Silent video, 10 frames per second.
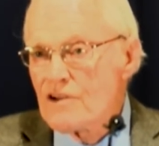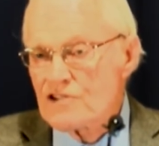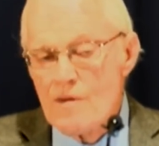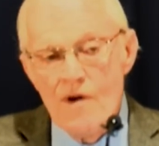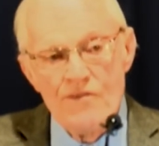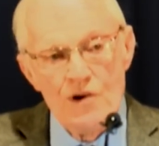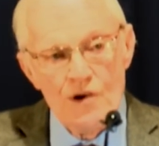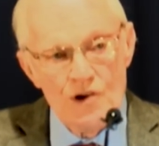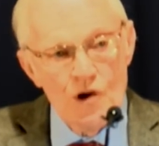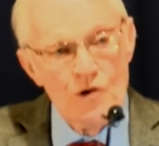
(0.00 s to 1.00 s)
Some of you
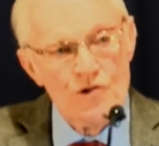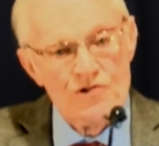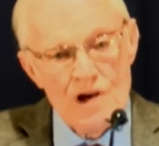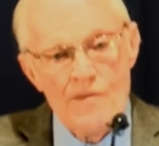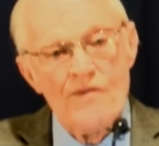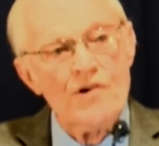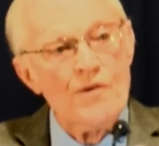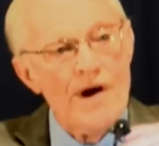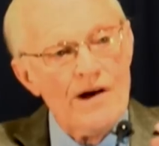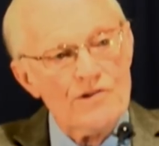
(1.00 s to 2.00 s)
are new. Some of you
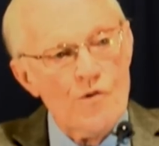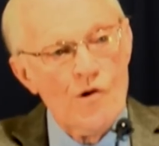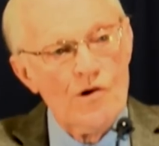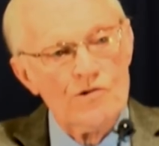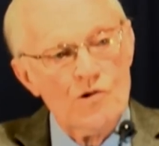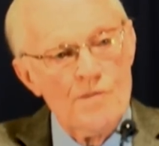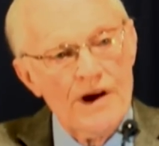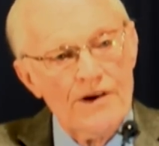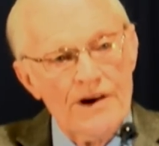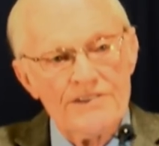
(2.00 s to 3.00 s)
around the world who'll be
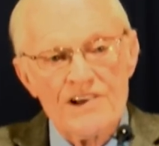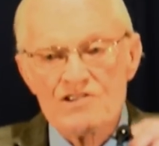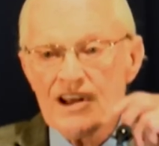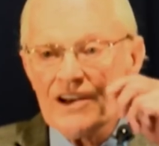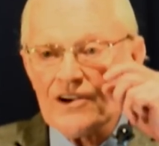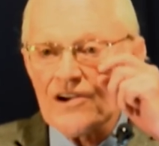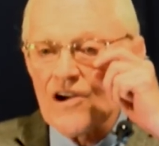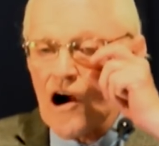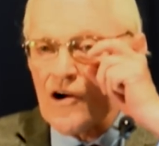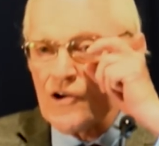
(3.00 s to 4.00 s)
hearing this later
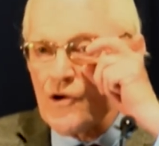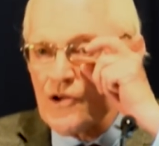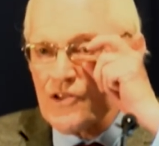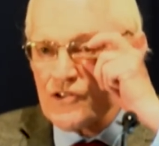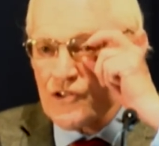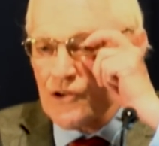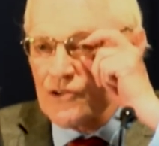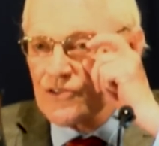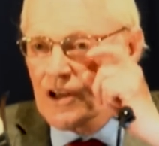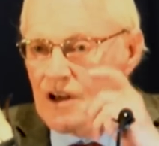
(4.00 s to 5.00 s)
are new to the
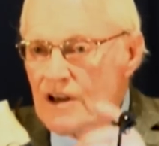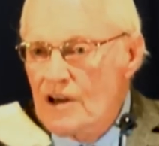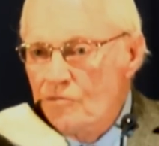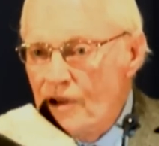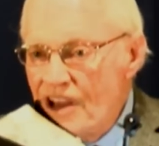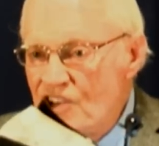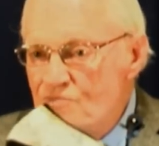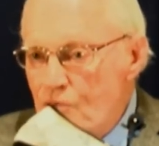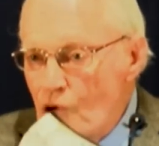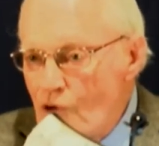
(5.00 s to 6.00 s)
truth. Please
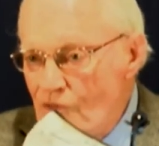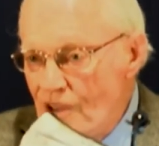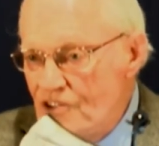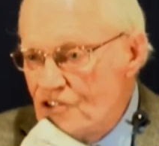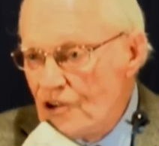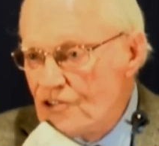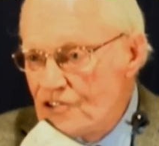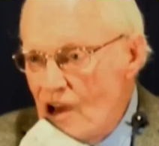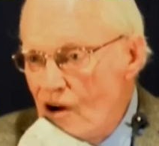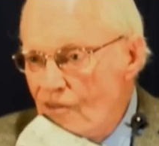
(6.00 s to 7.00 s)
prove this to
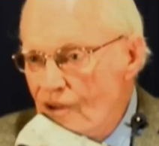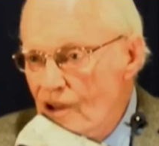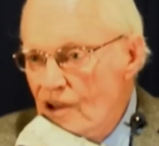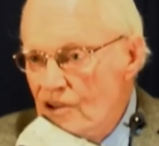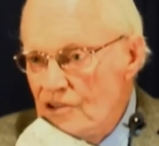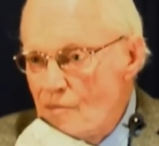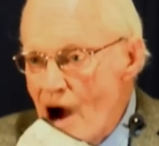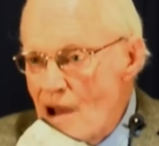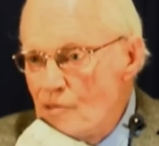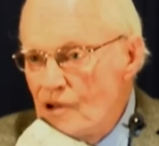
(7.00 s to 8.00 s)
yourself. The
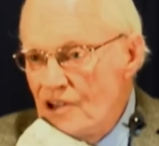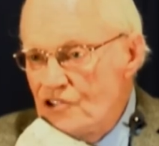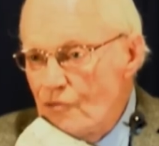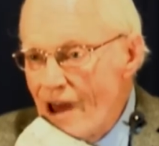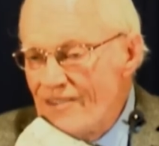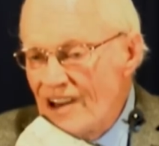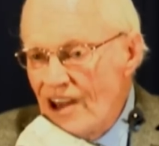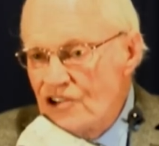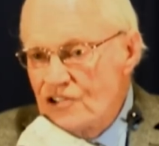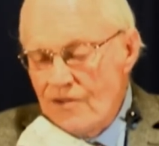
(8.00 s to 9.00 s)
Bible is the
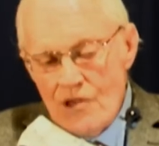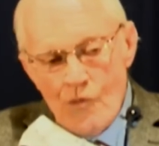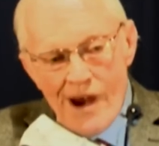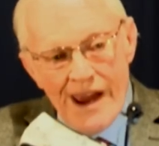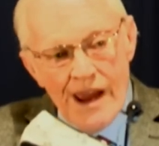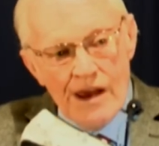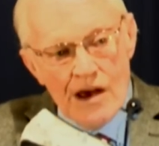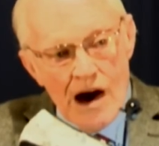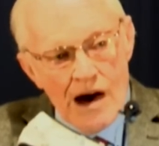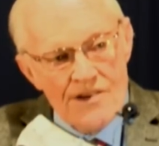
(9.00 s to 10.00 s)
revelation of the way
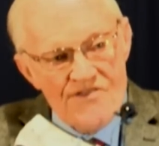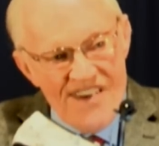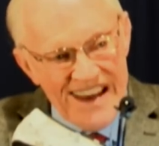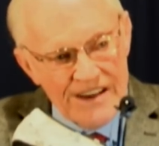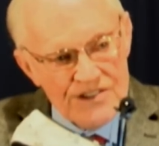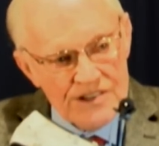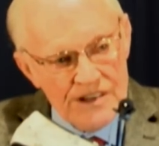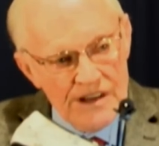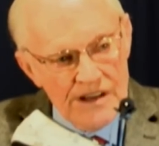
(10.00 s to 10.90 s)
God thinks.